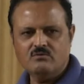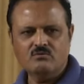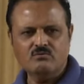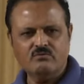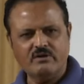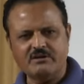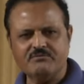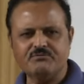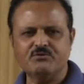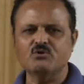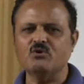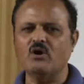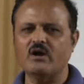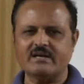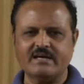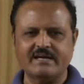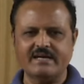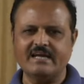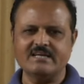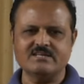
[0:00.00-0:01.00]
Very few
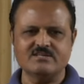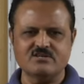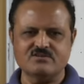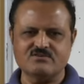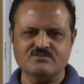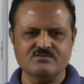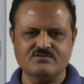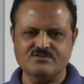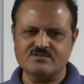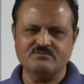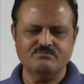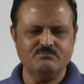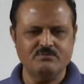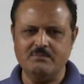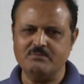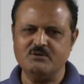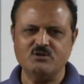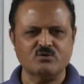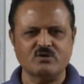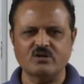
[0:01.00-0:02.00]
organizations,
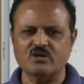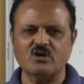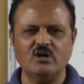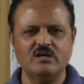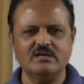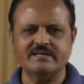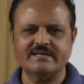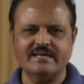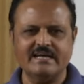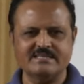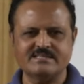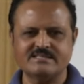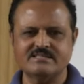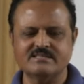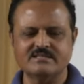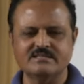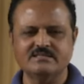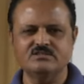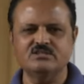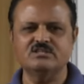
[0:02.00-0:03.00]
maybe you can call it as
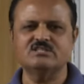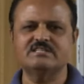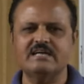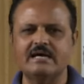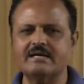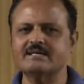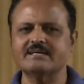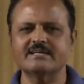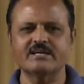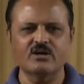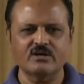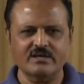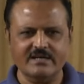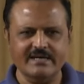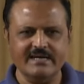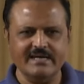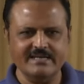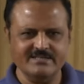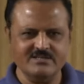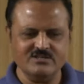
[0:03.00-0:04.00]
the charity
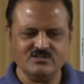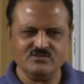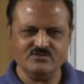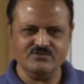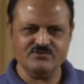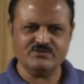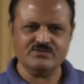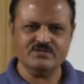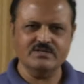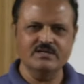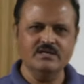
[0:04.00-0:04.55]
organizations.